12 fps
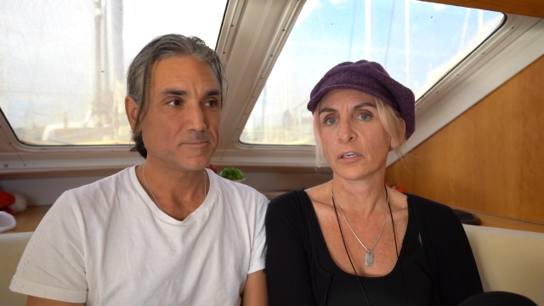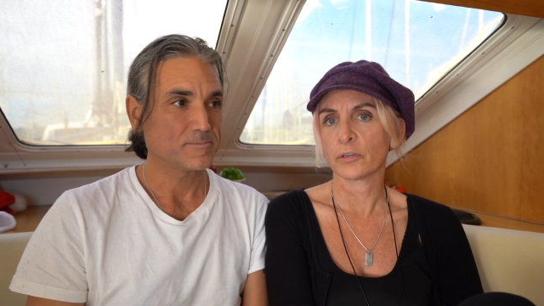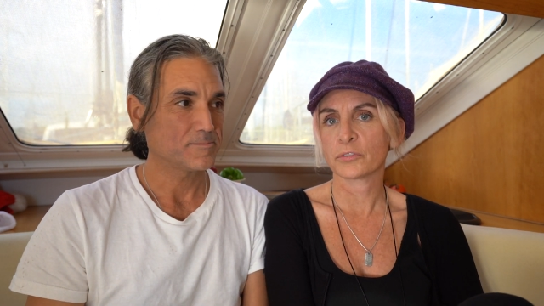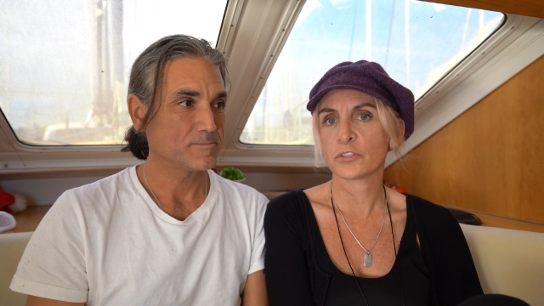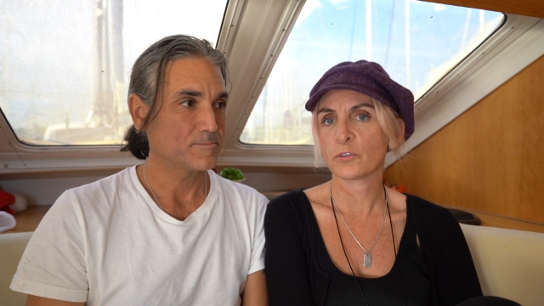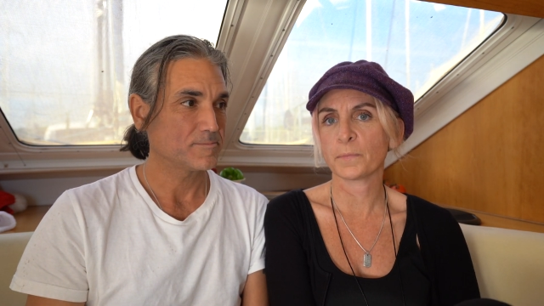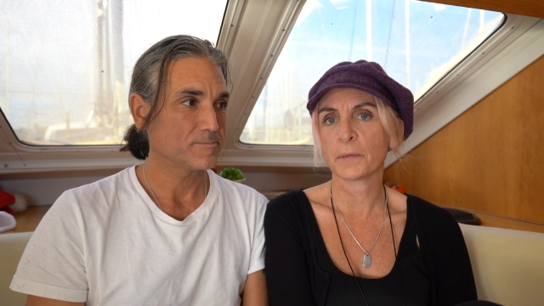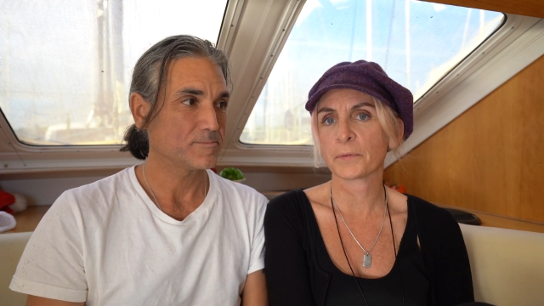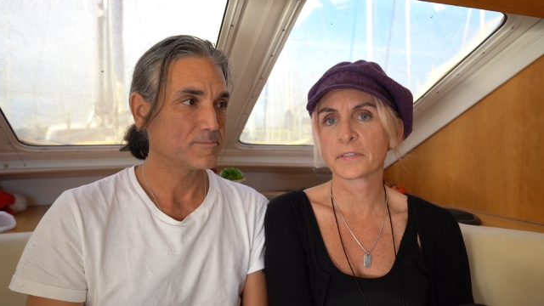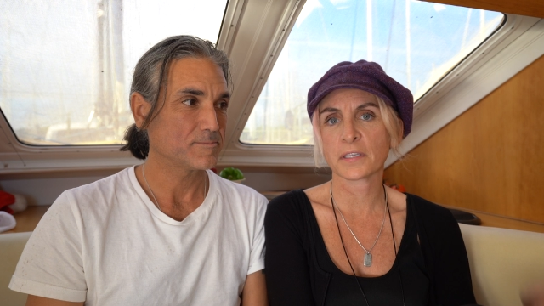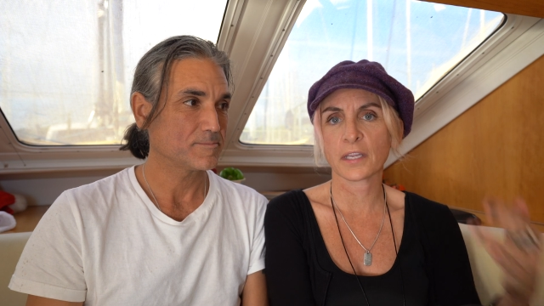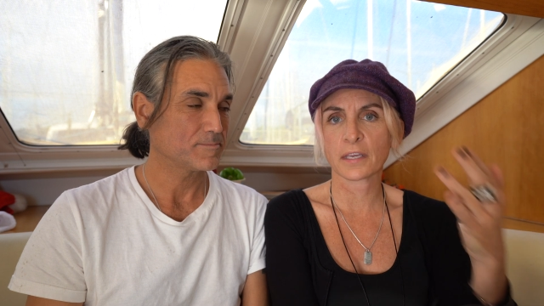Speaker 1: you know, two
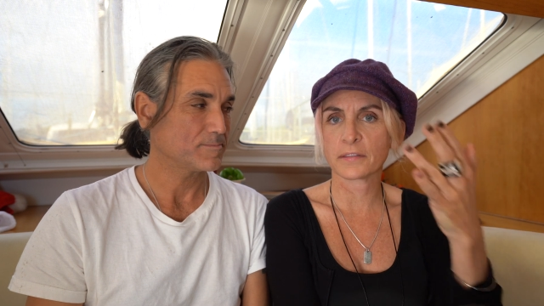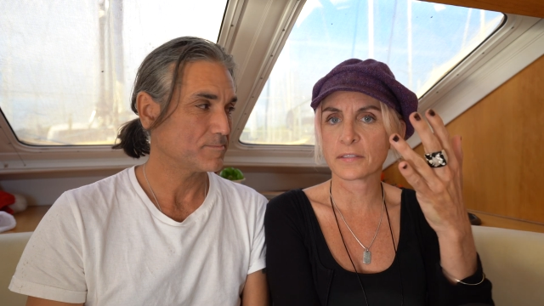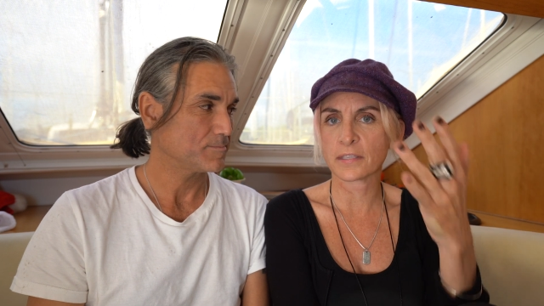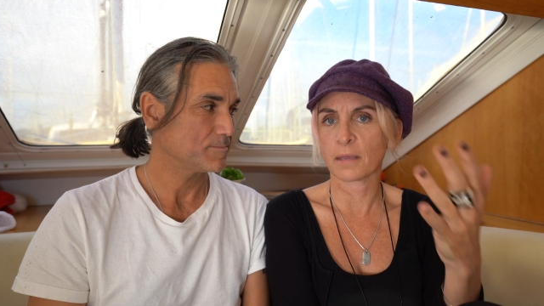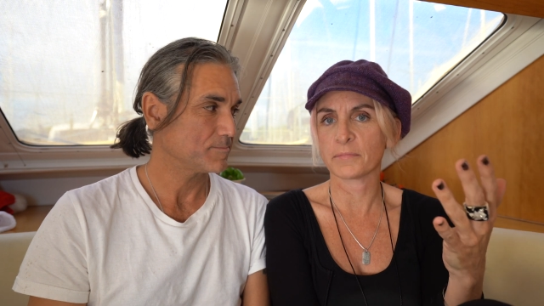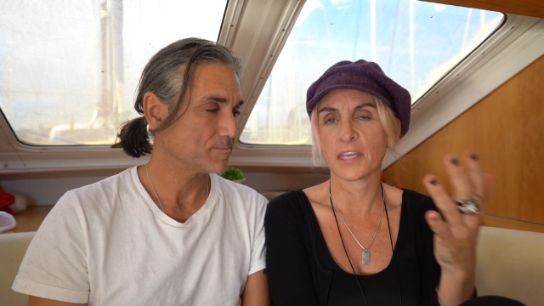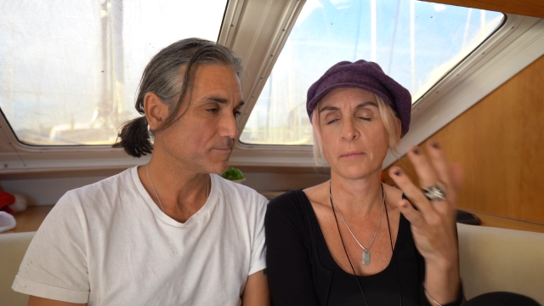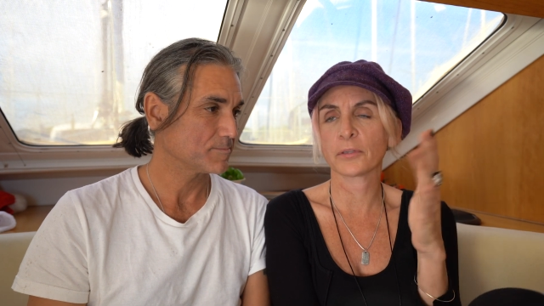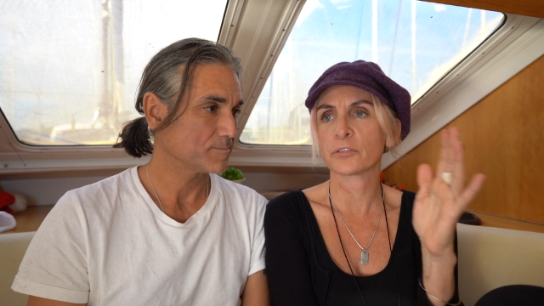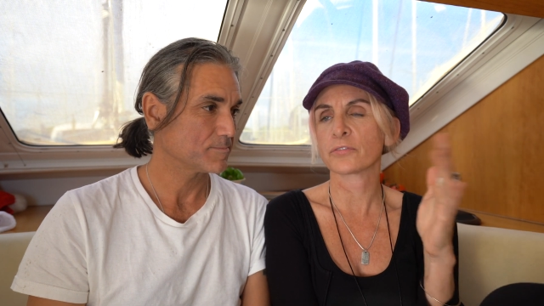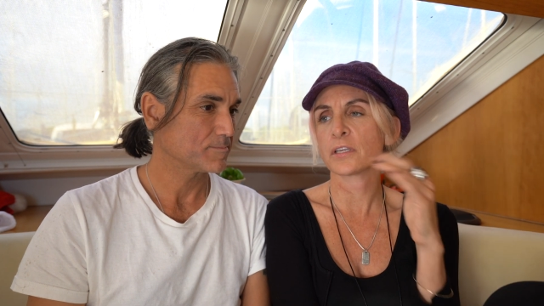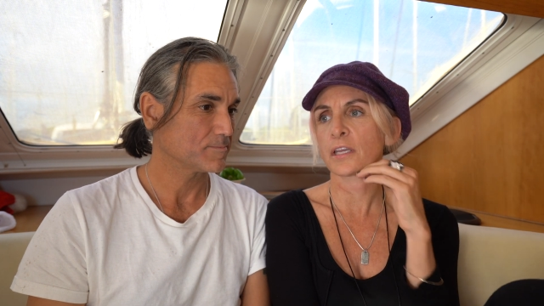people sitting at the same
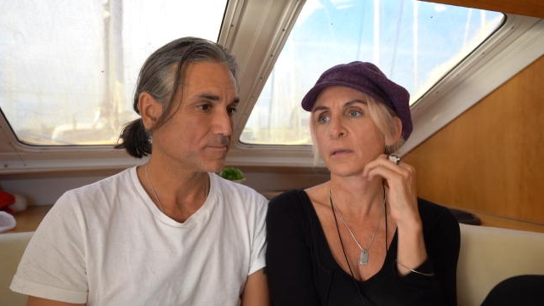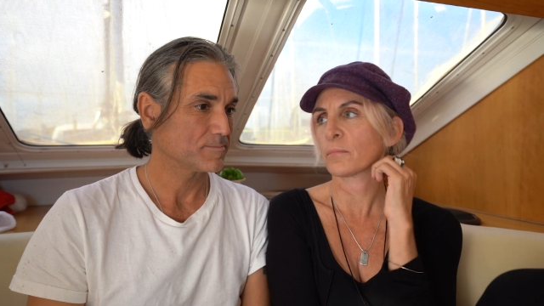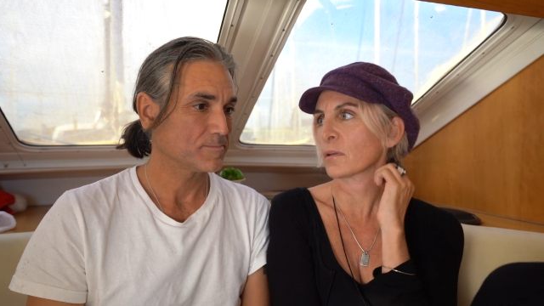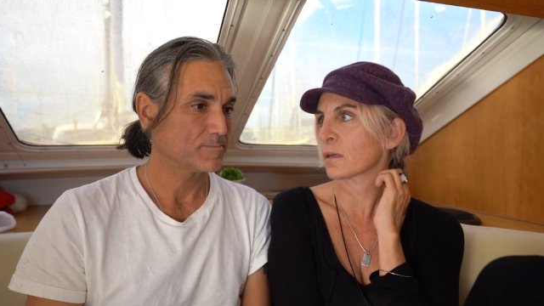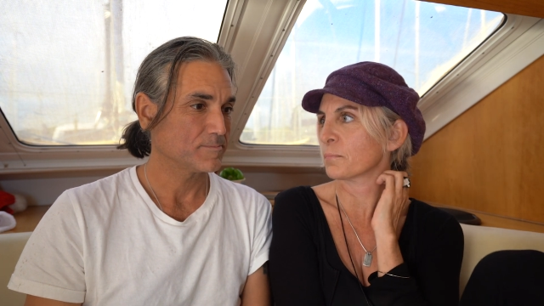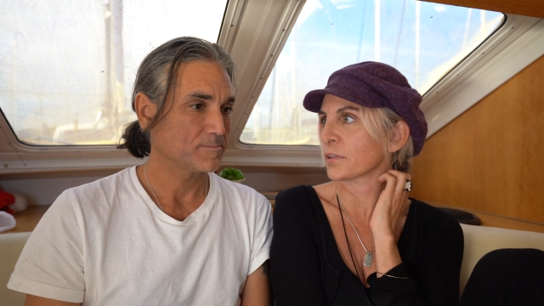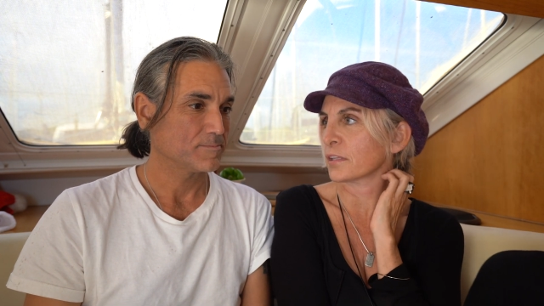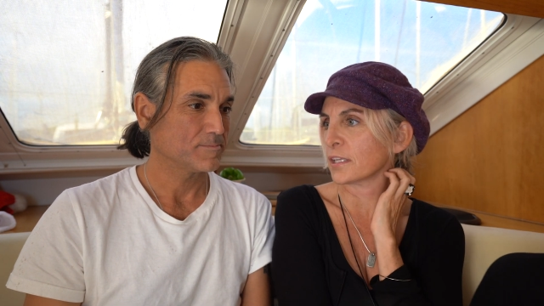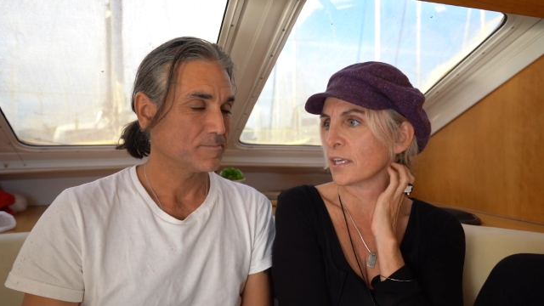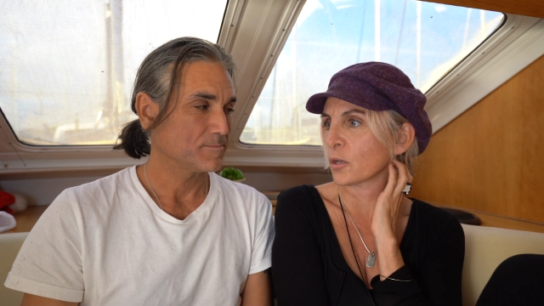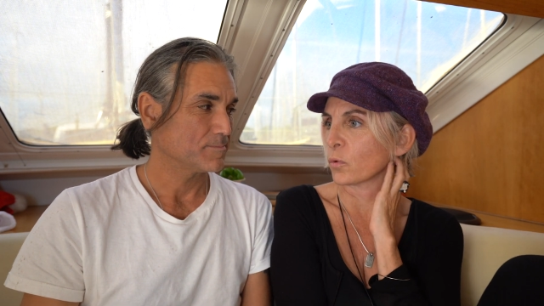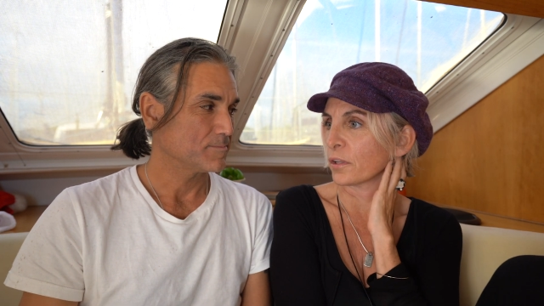table and treating them
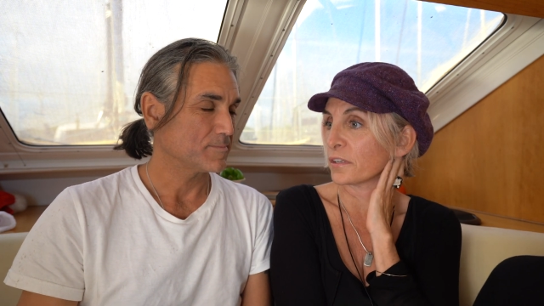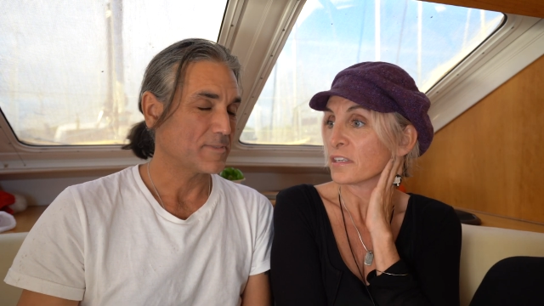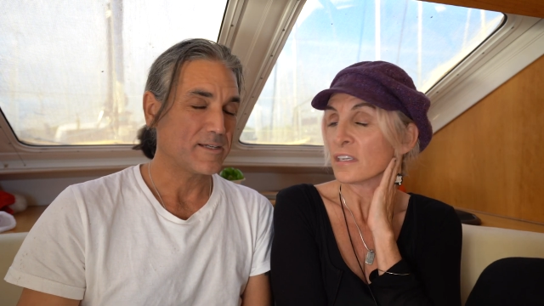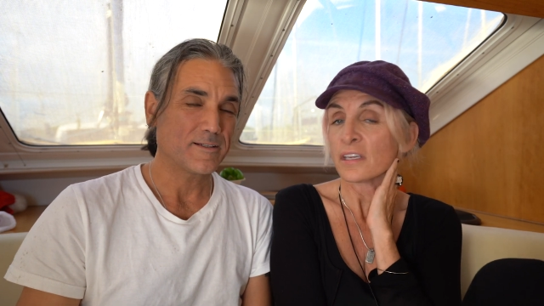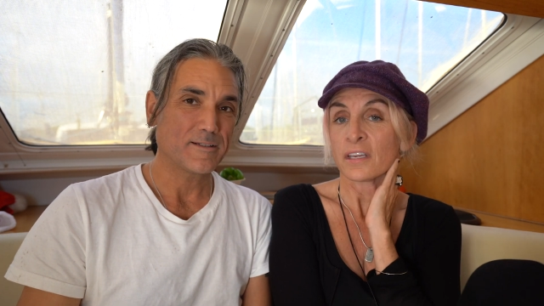completely equal. And